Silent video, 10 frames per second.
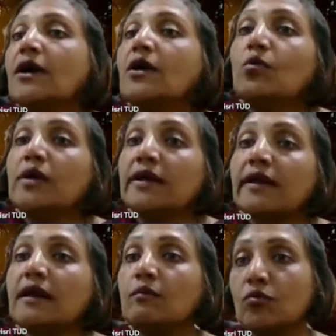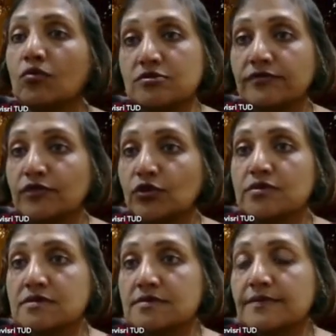will kill most of
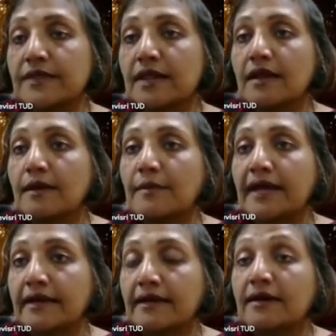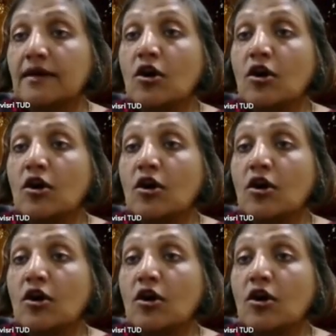those bacteria.